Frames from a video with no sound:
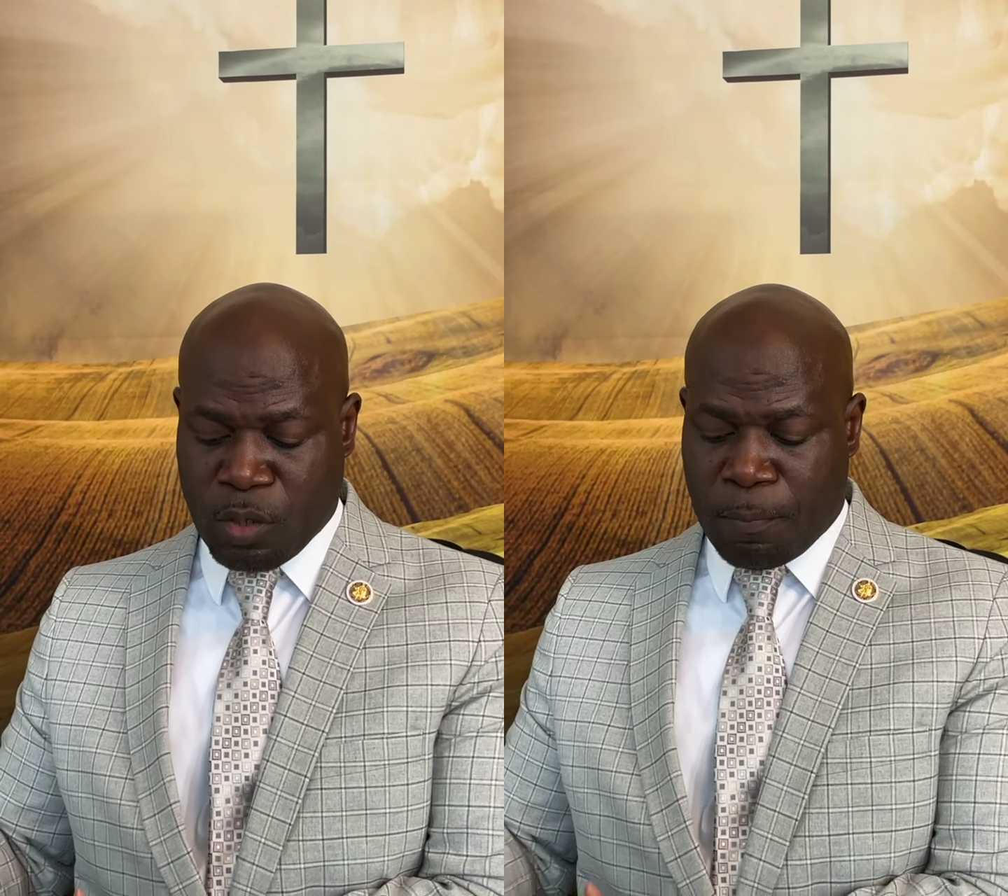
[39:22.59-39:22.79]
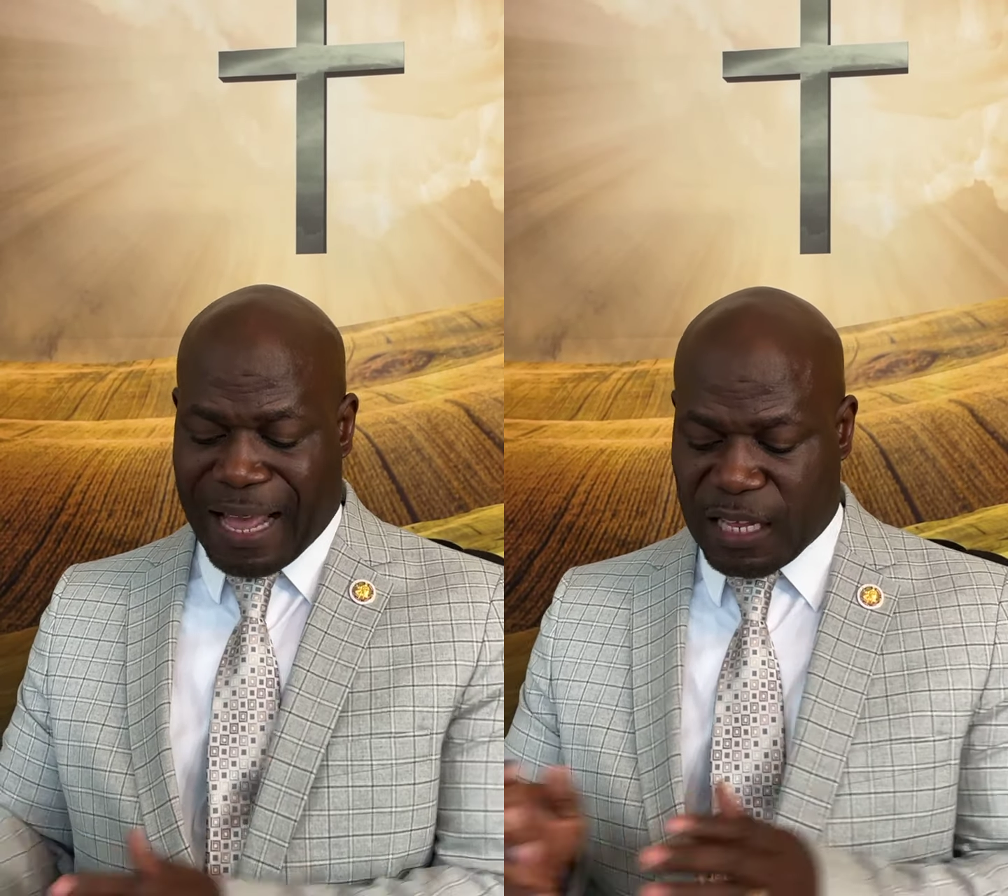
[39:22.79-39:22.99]

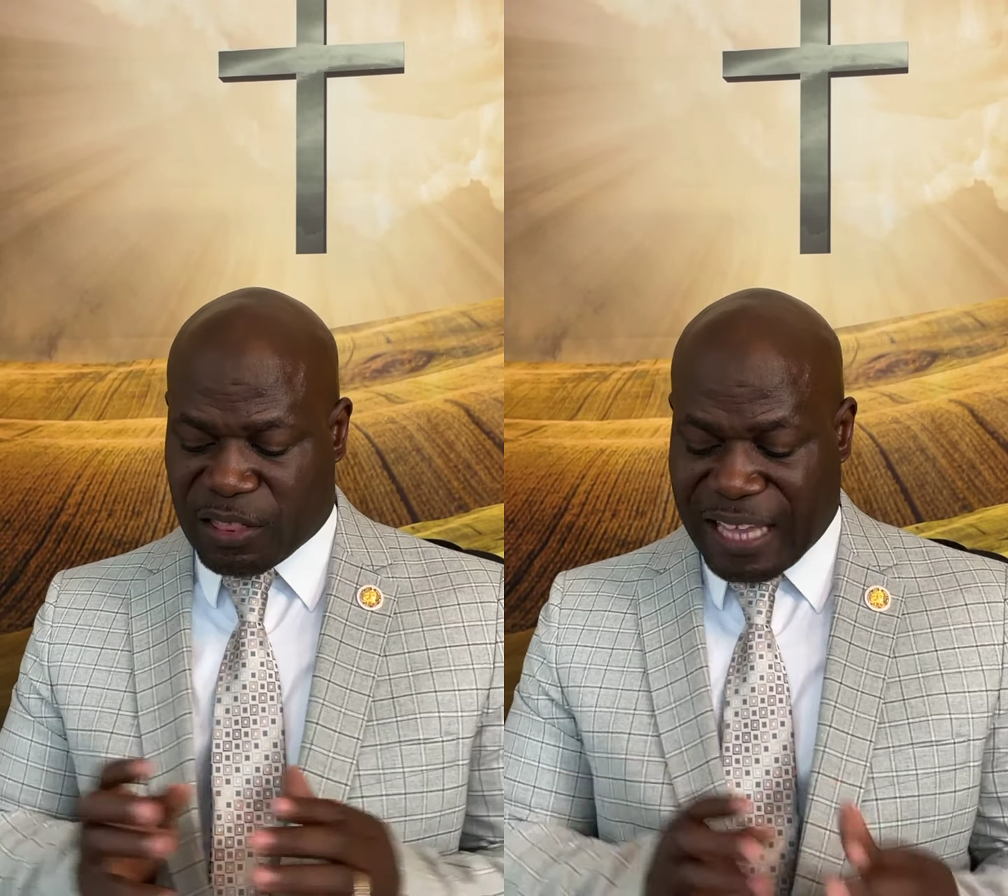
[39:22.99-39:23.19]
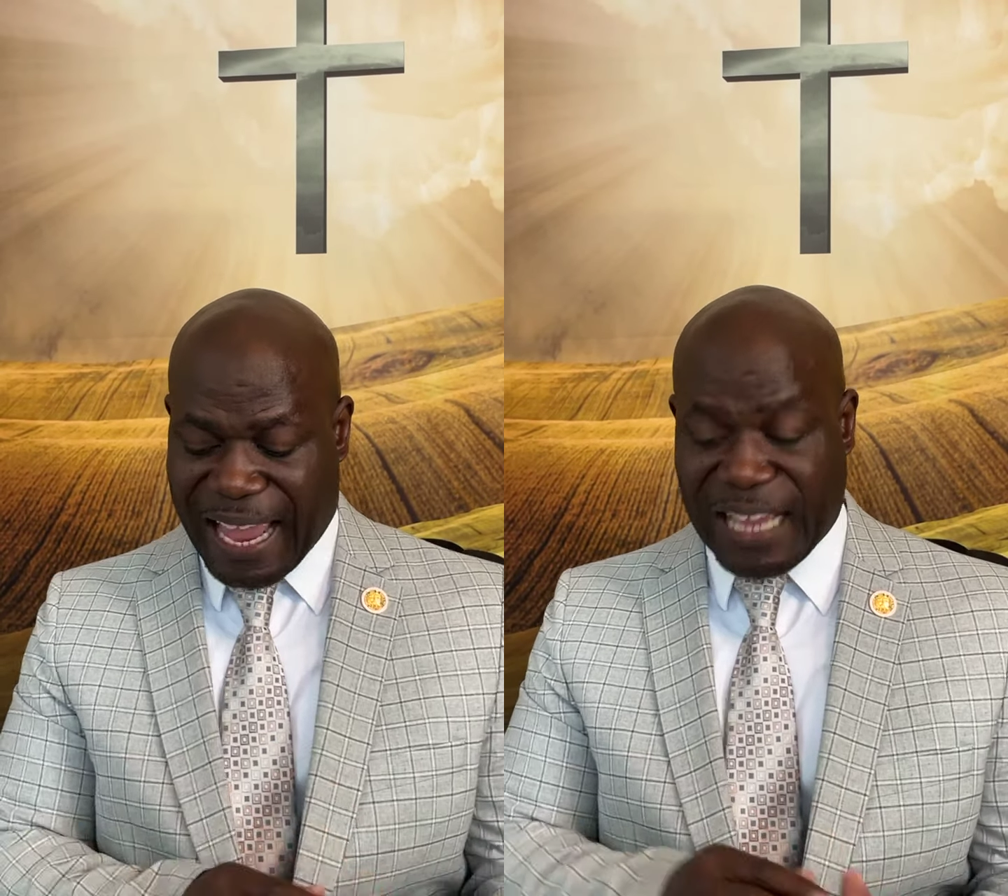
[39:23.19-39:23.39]
By the
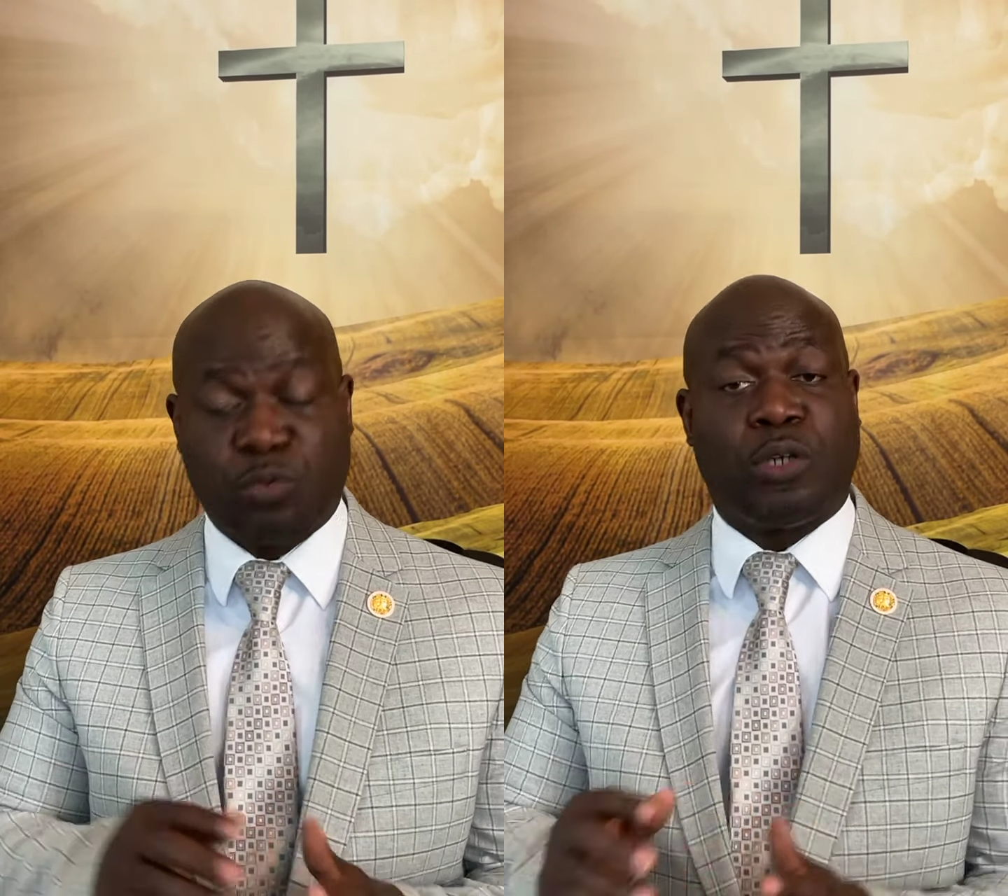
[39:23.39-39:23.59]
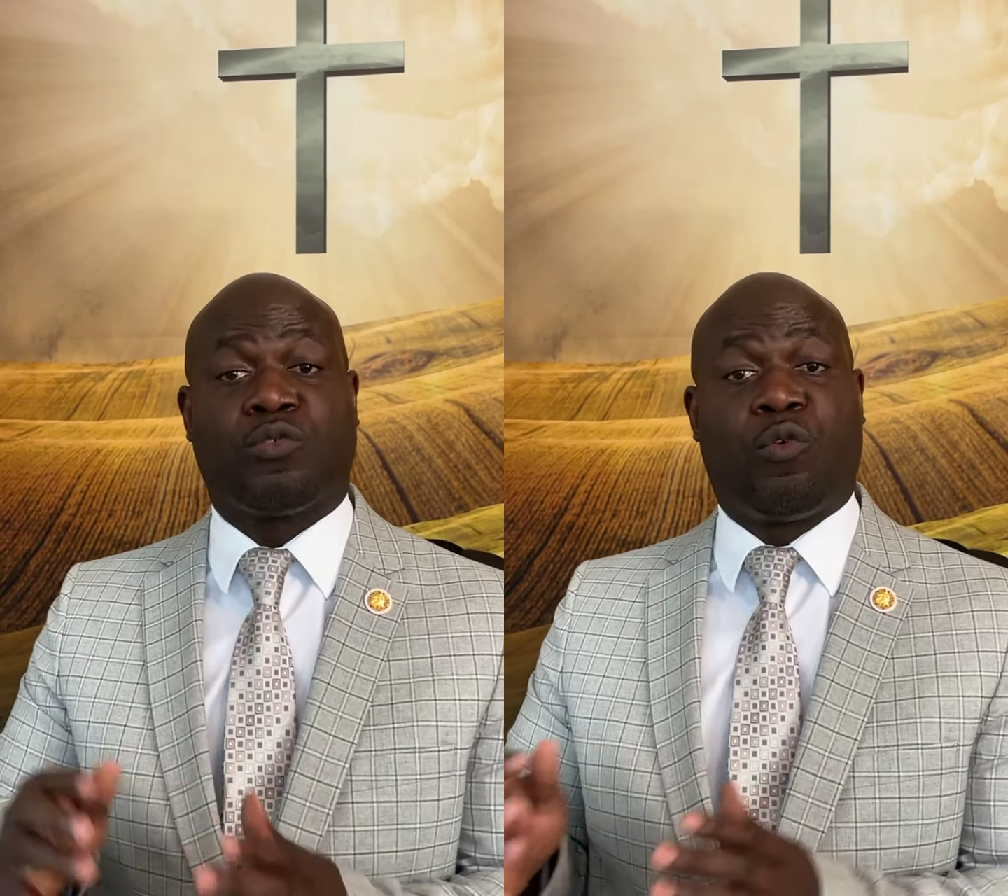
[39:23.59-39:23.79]
things
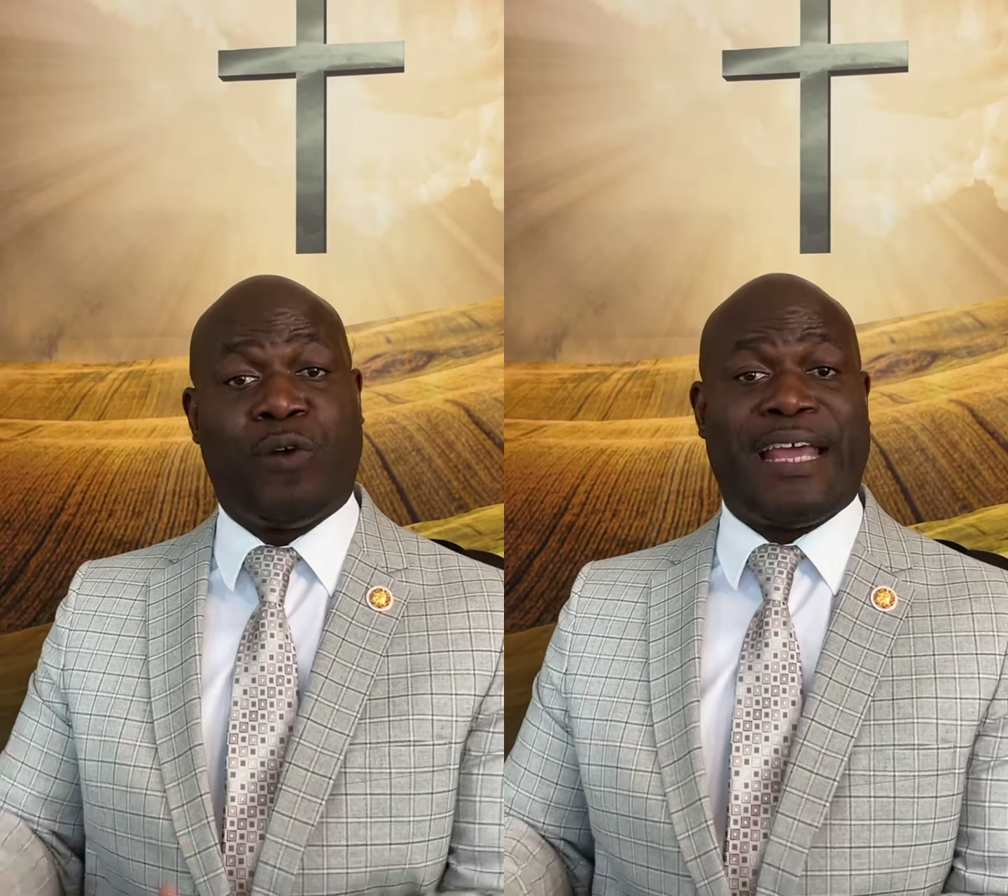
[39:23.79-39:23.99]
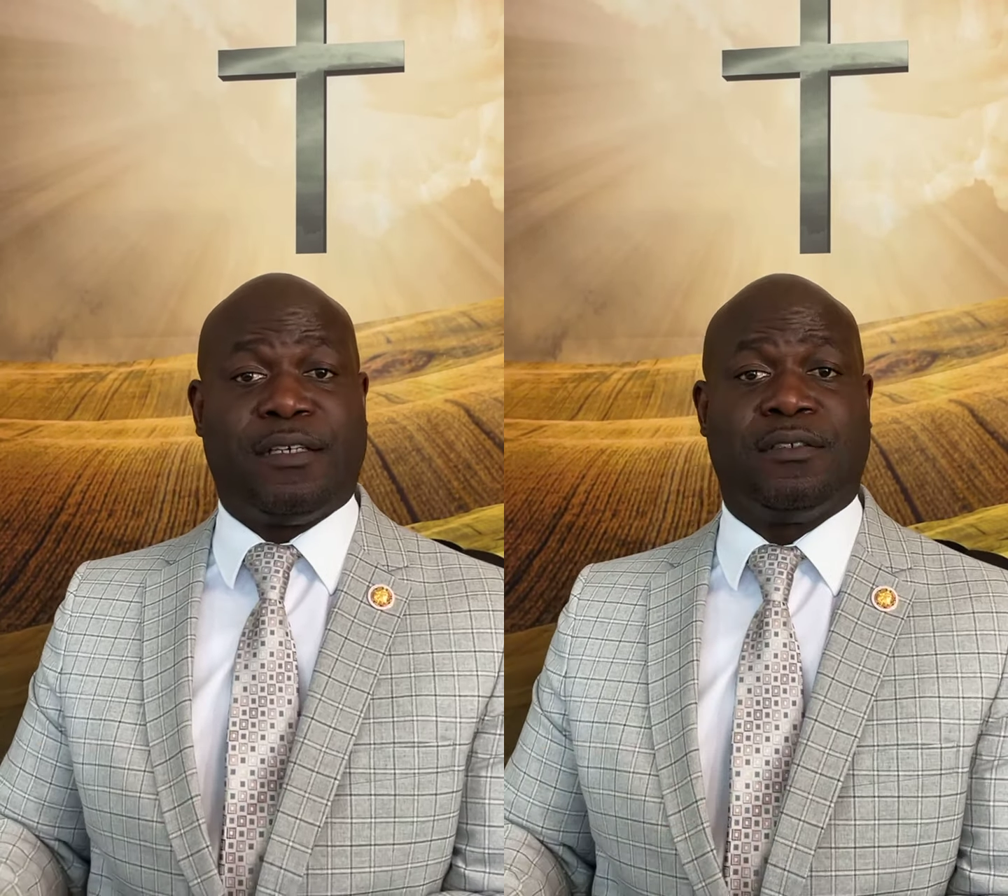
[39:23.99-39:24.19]
which were
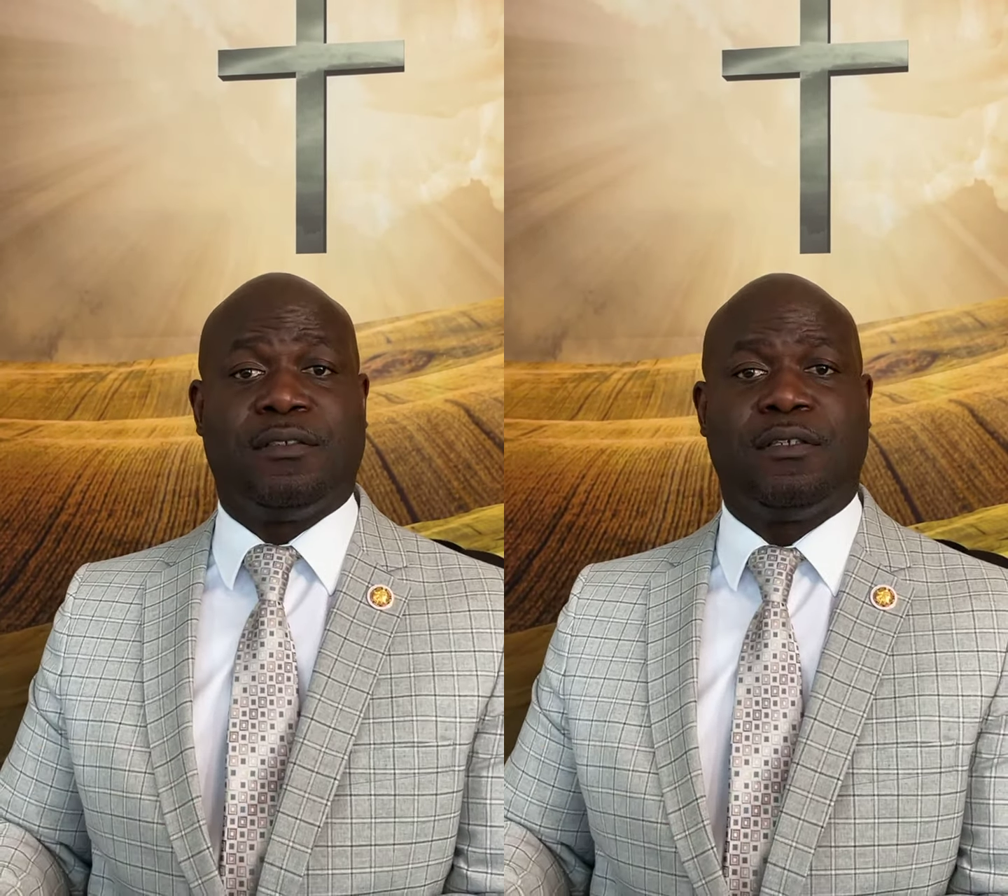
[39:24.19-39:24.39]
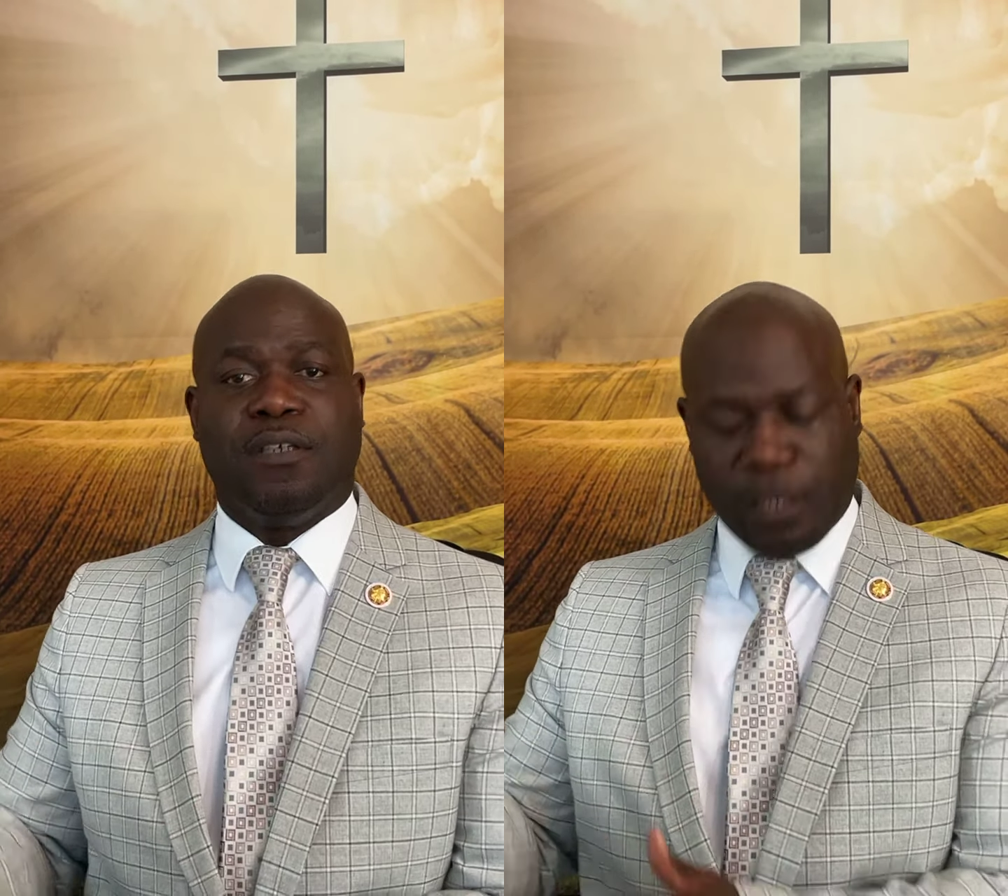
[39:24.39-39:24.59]
written